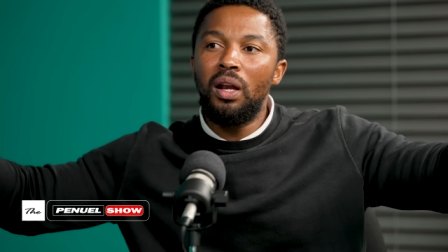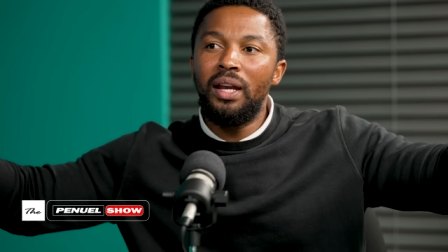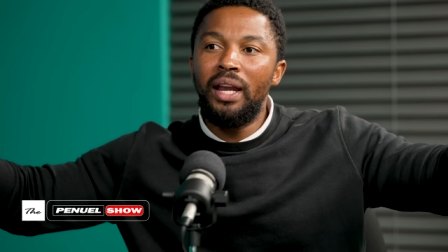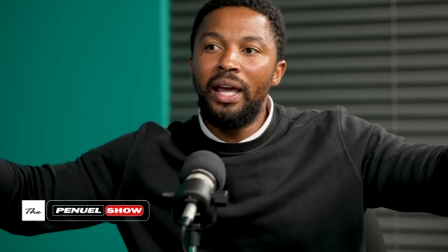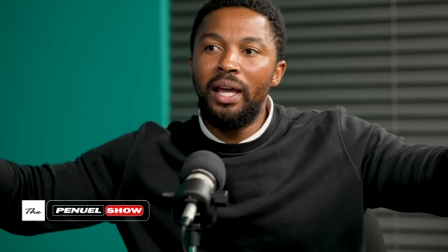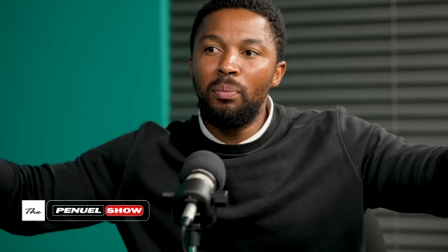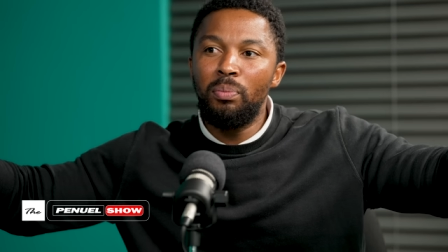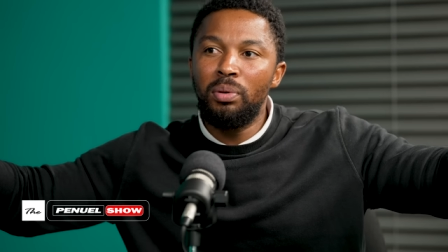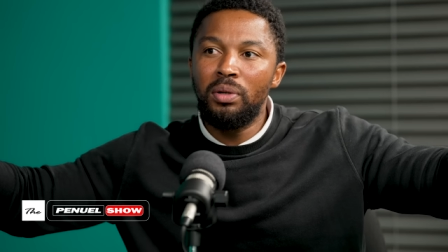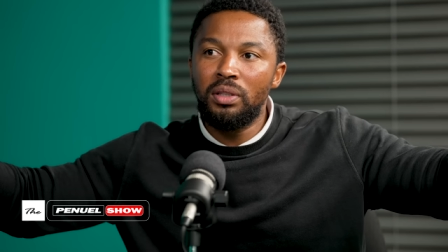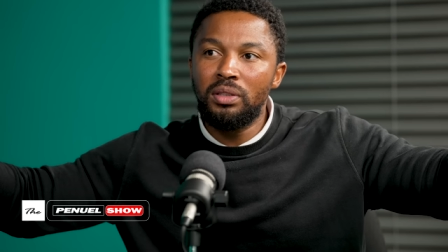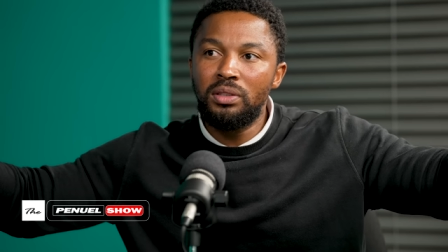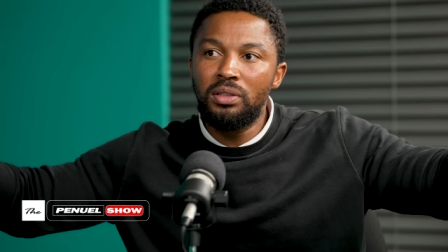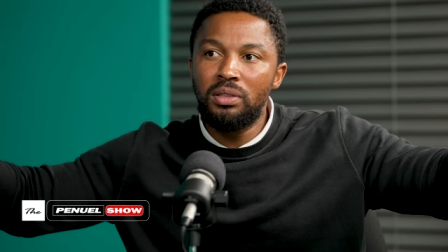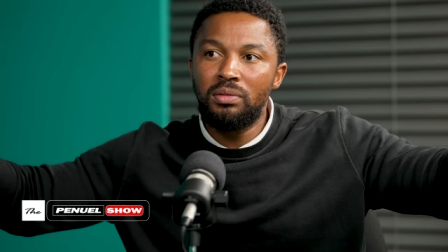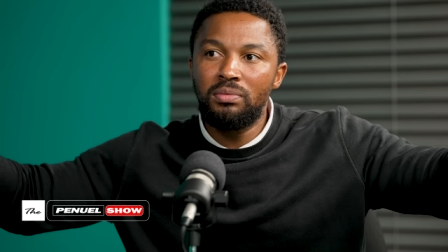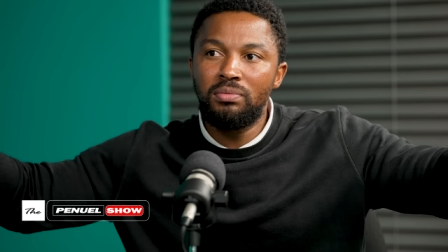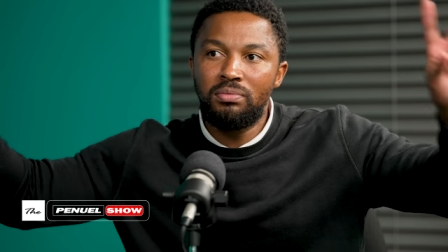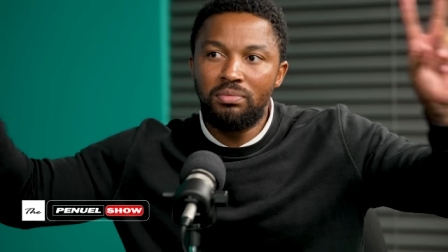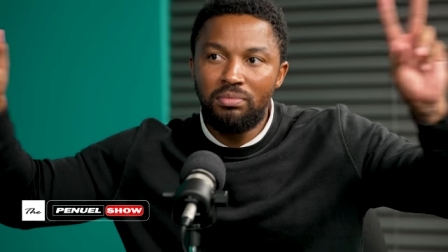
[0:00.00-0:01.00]

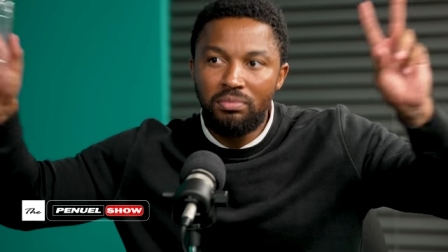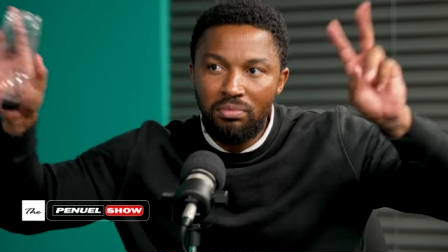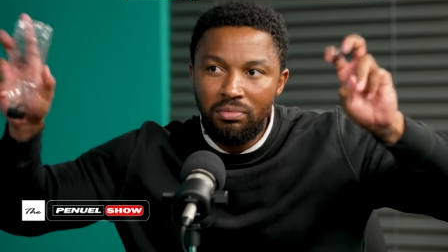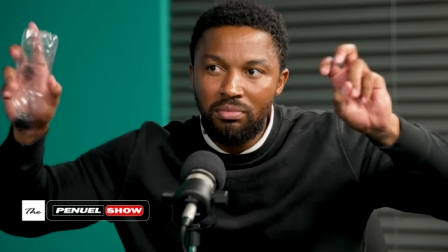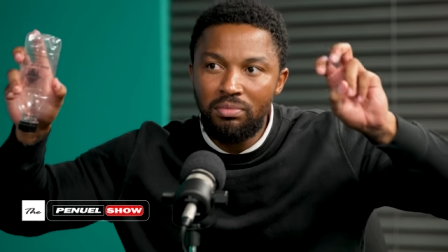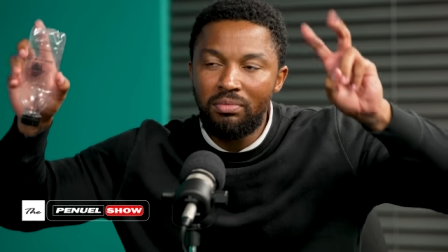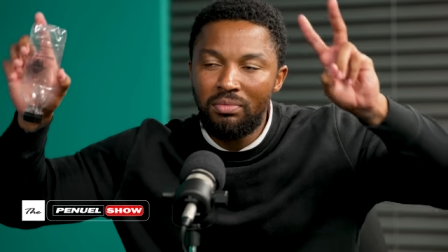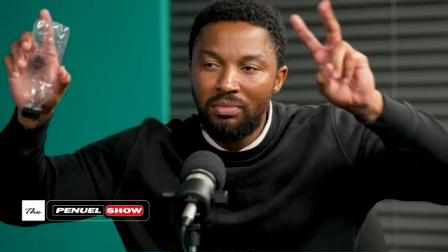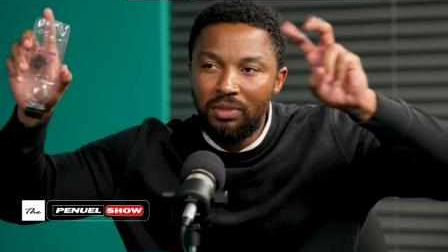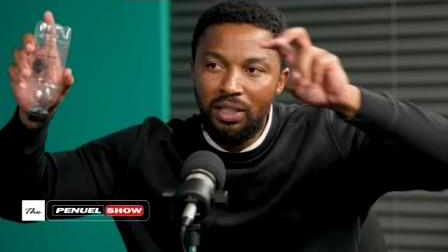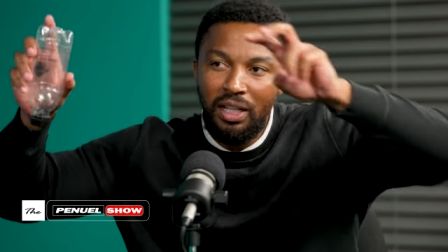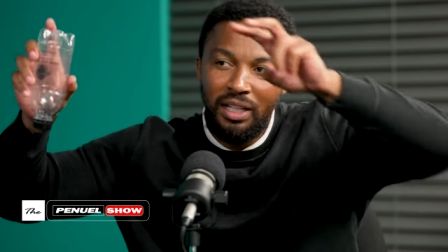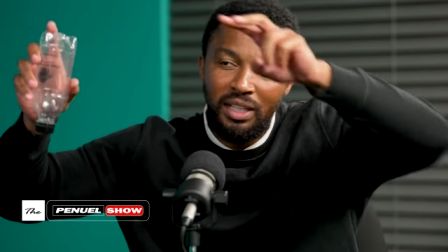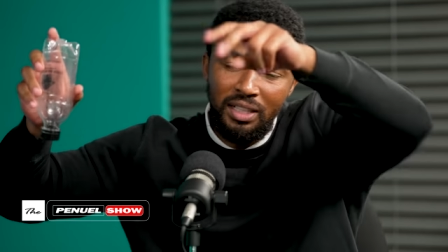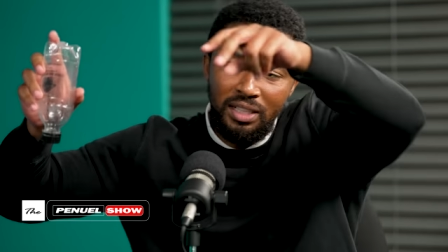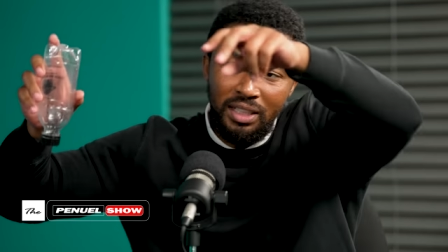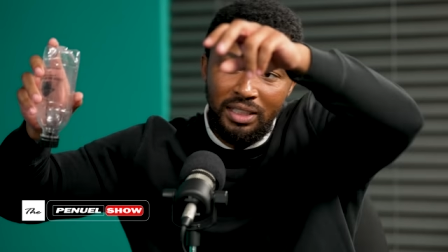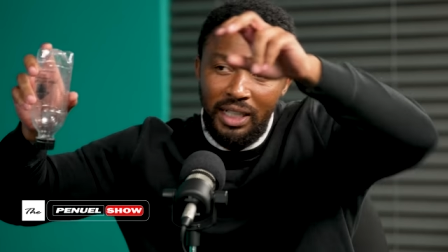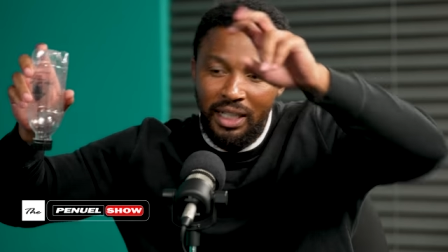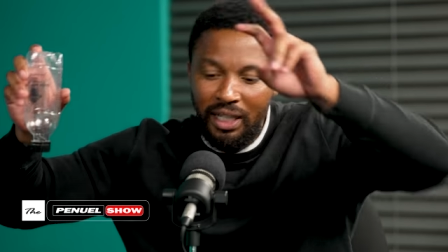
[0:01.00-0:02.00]
labeled, let
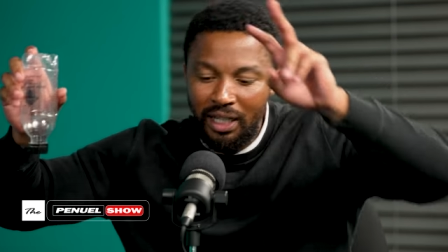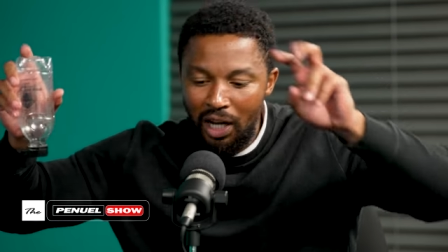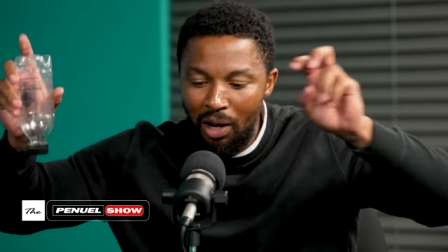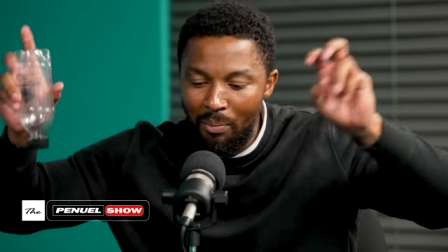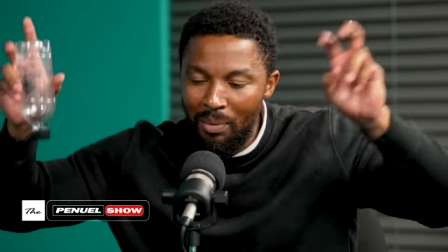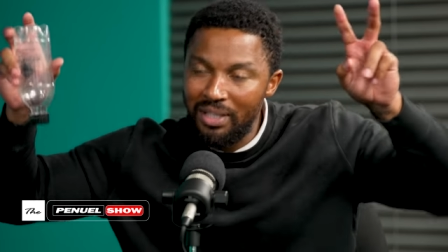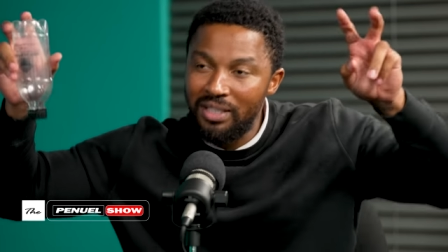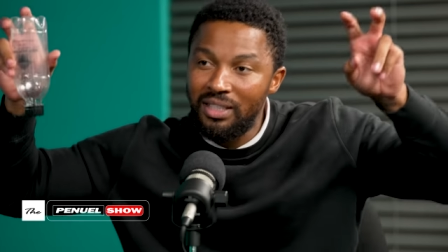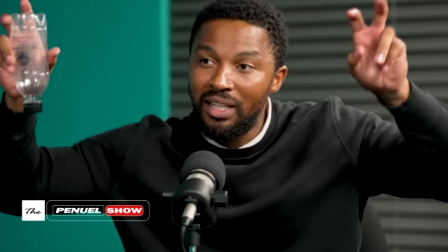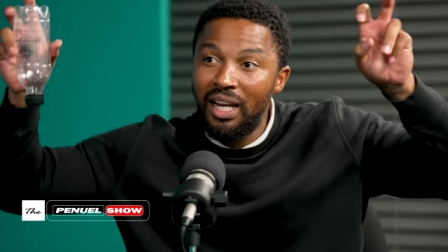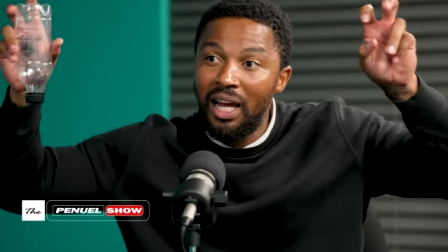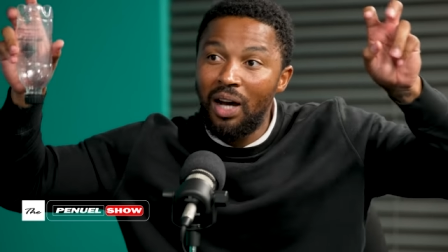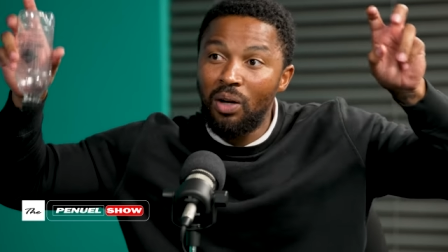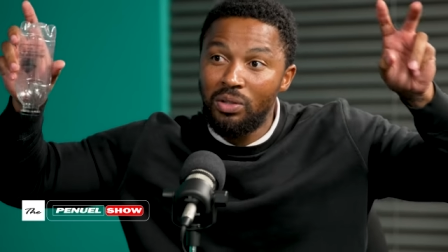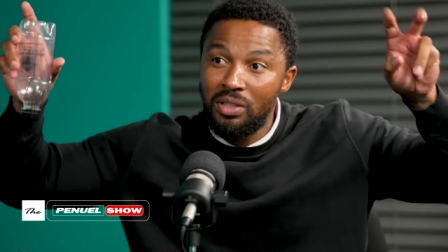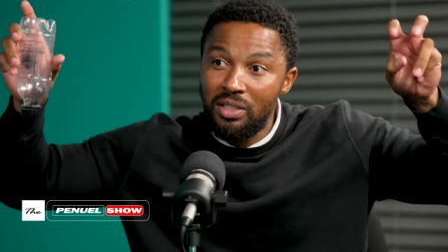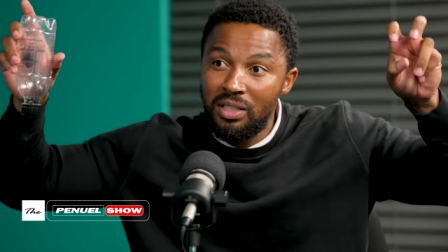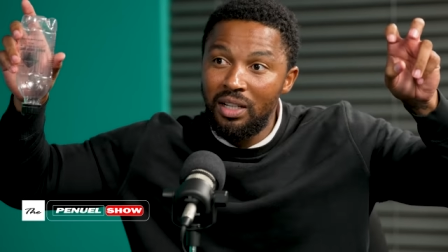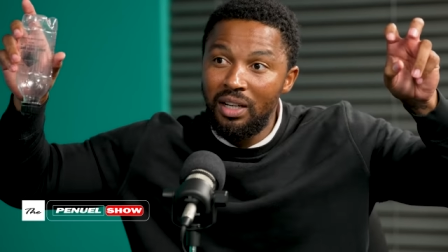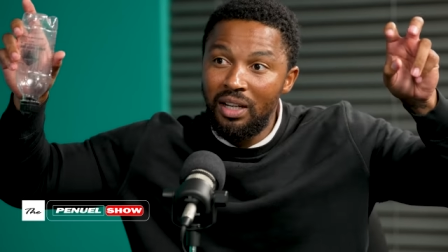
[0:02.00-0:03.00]
us call them sellouts,